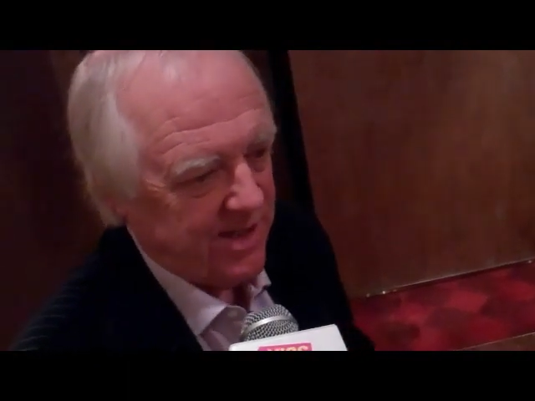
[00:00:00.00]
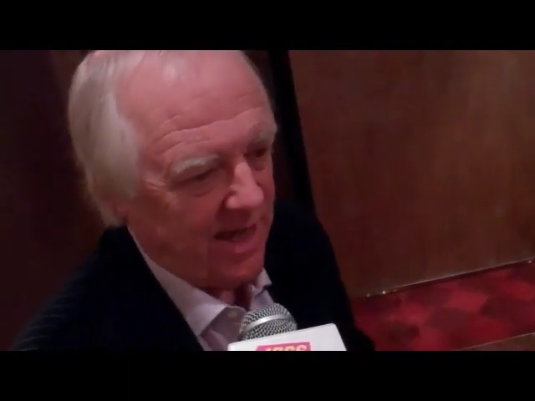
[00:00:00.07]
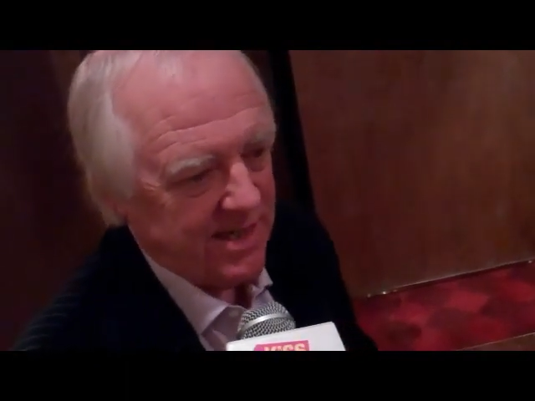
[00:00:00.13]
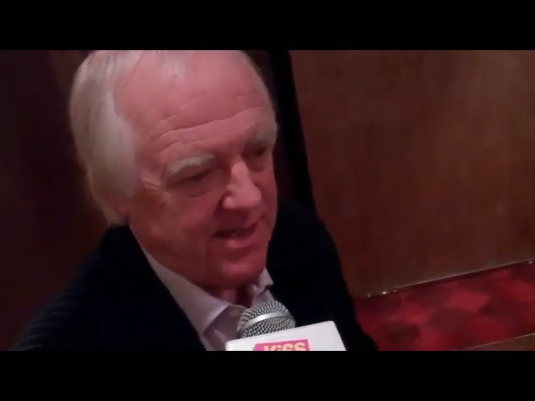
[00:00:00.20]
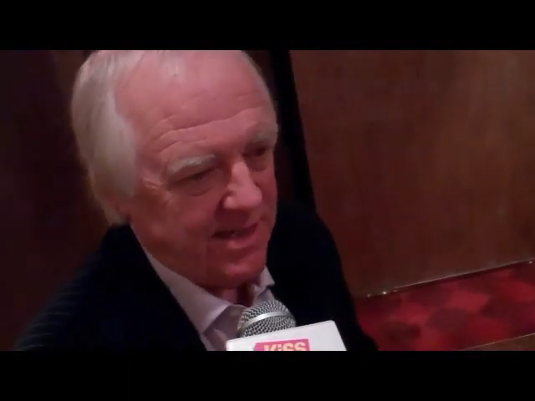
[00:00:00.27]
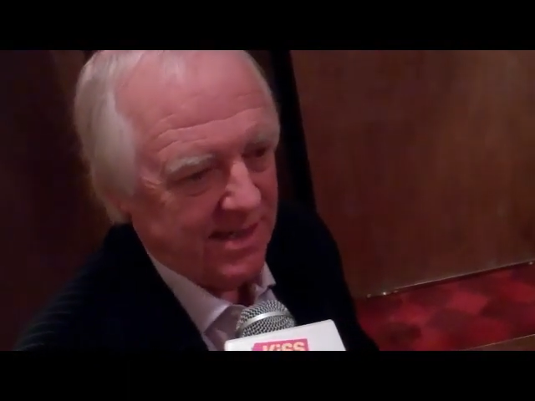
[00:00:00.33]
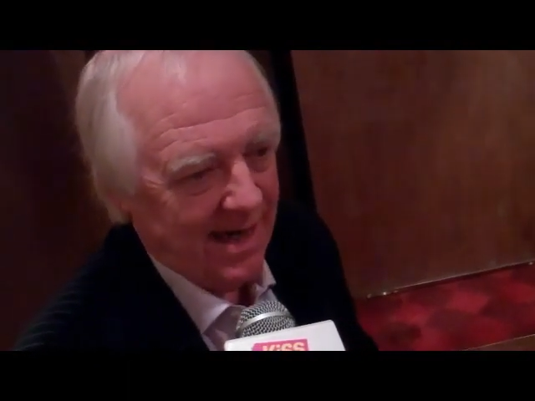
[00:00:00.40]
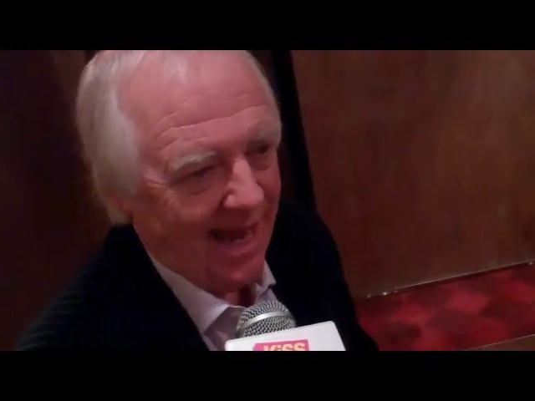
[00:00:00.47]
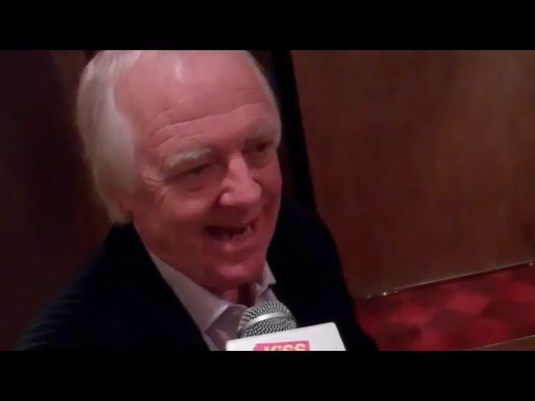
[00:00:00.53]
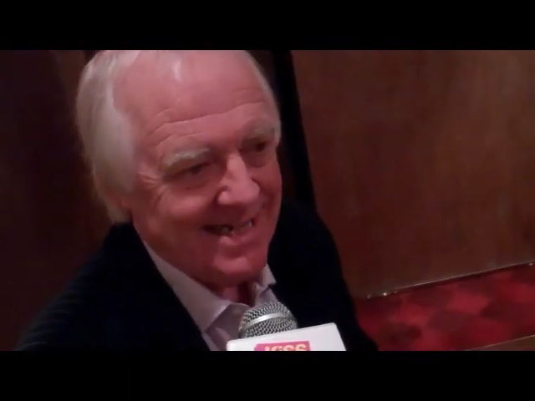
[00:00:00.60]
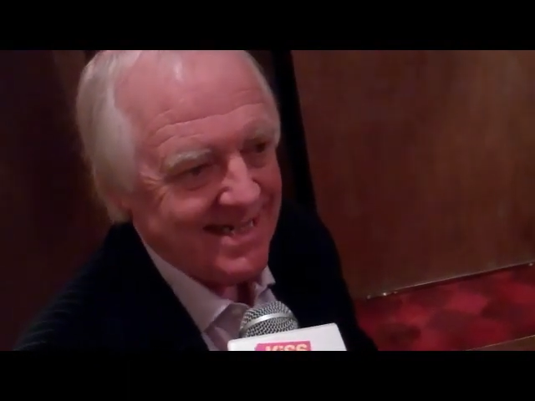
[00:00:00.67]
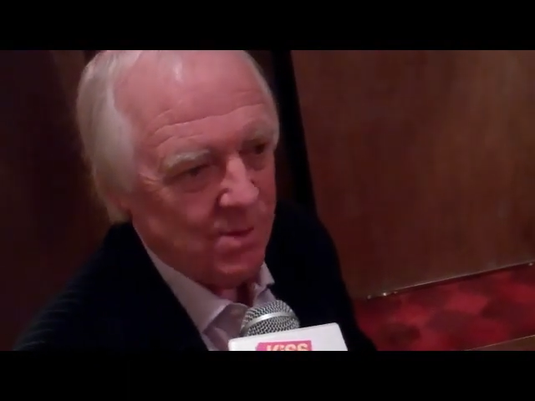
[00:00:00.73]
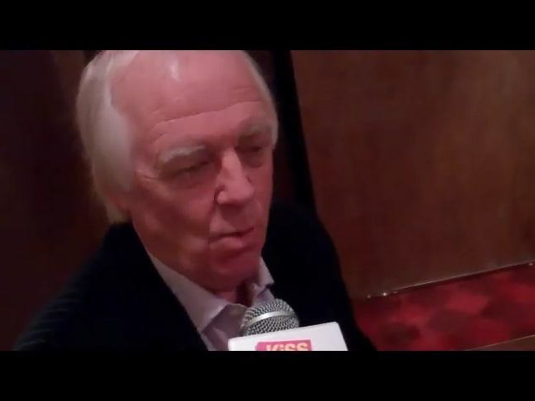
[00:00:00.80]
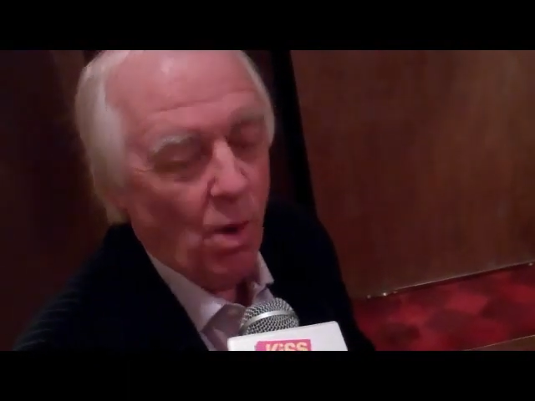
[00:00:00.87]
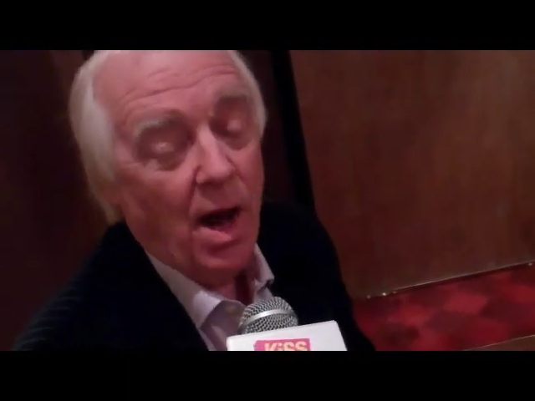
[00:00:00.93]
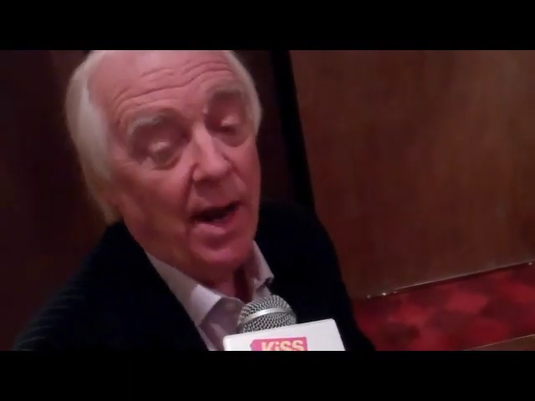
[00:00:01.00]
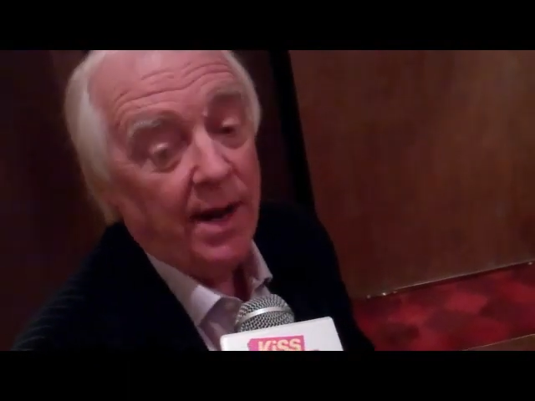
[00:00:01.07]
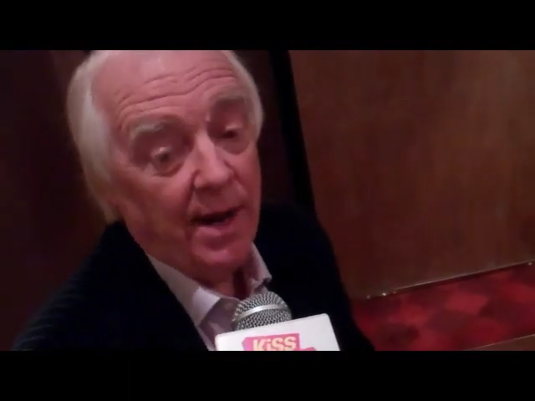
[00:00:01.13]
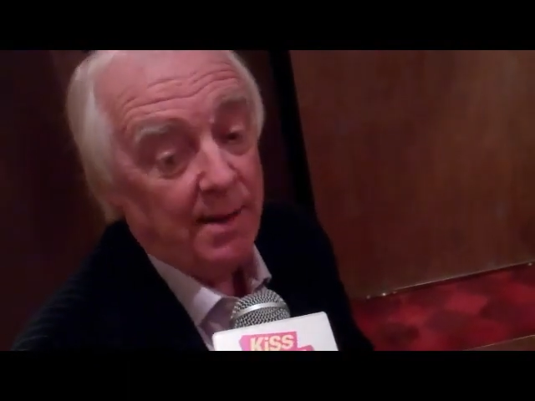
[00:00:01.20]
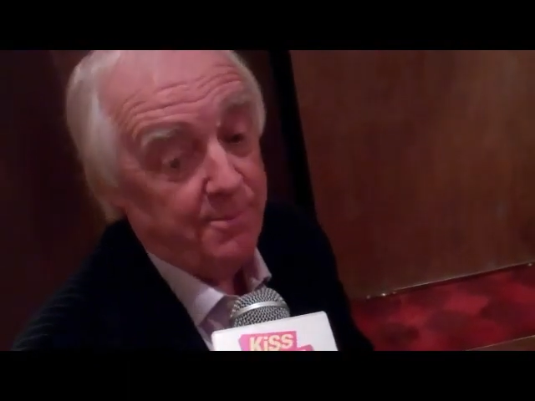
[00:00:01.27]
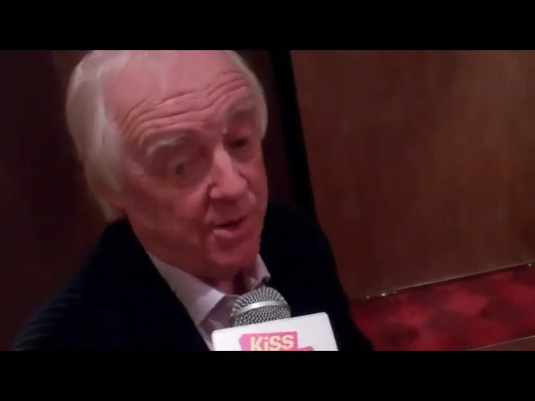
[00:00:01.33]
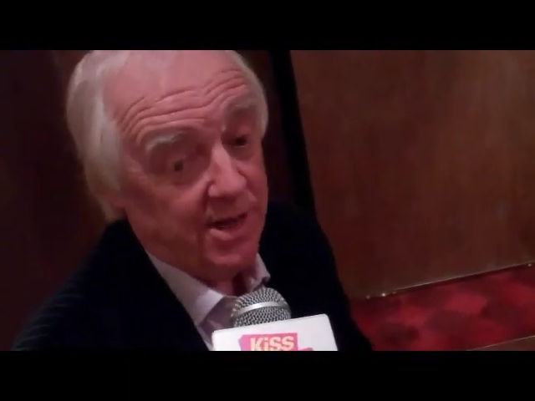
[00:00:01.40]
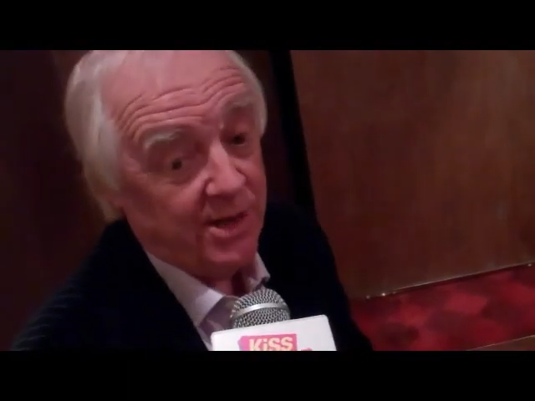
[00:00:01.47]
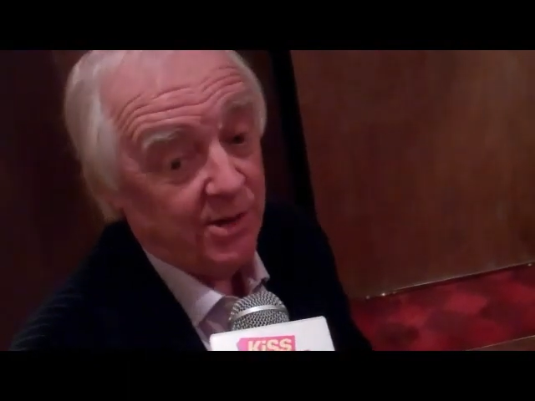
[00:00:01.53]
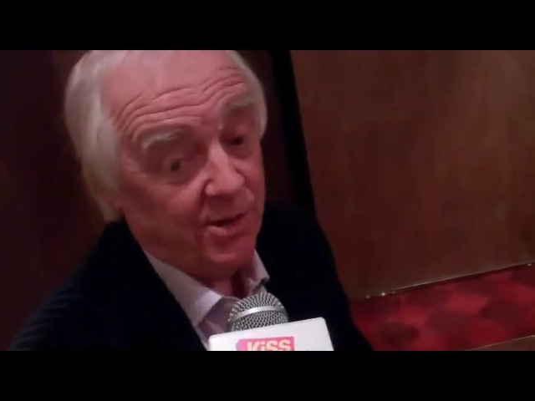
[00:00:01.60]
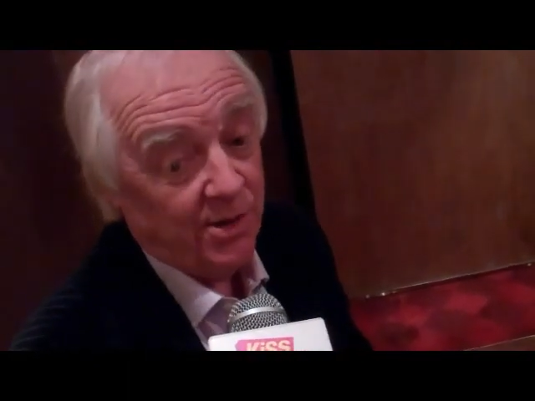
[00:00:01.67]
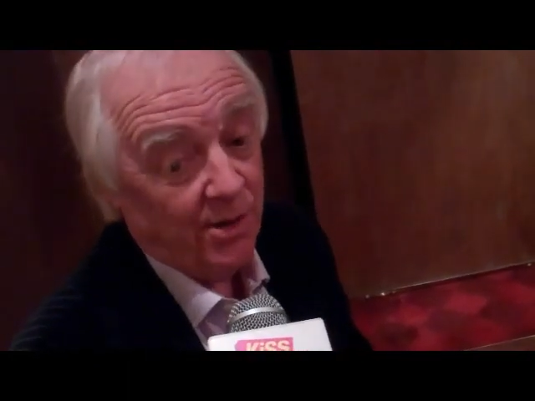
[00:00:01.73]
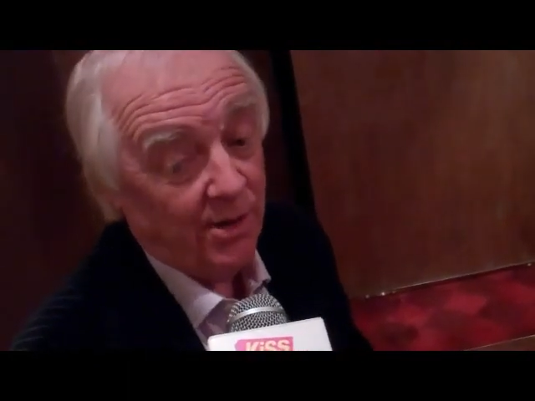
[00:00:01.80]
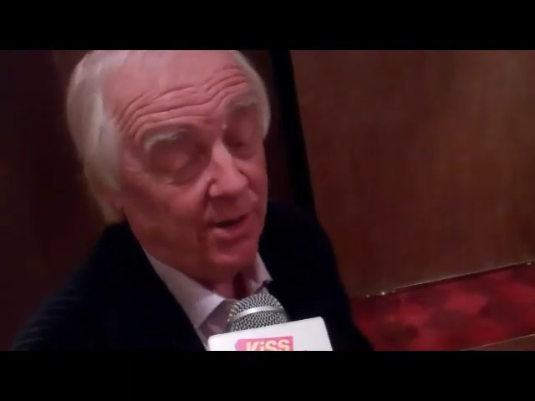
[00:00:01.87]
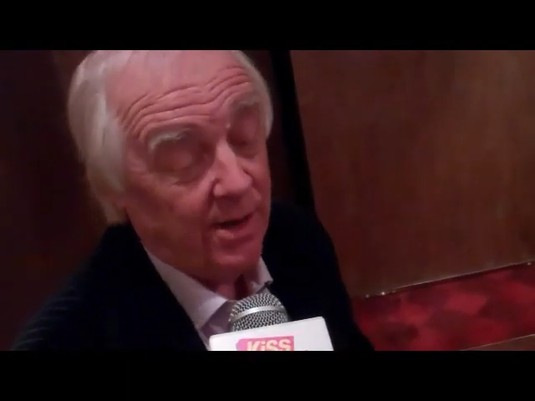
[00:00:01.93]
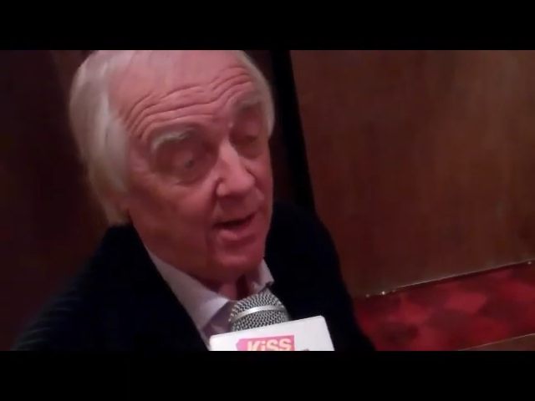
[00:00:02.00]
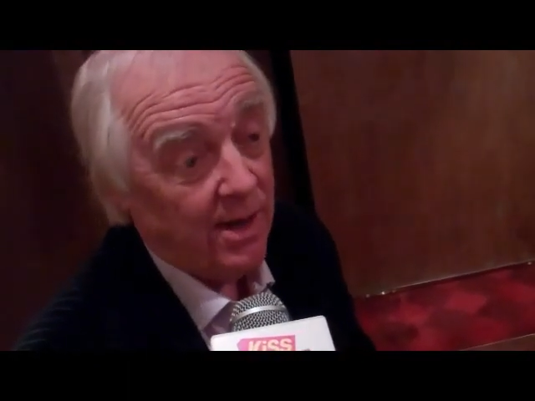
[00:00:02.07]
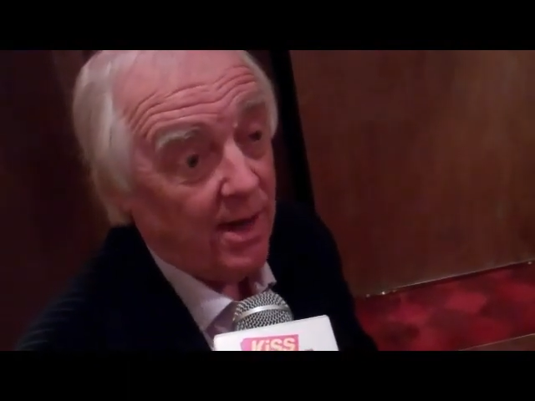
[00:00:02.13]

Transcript: to 1981, I'm pretty good on.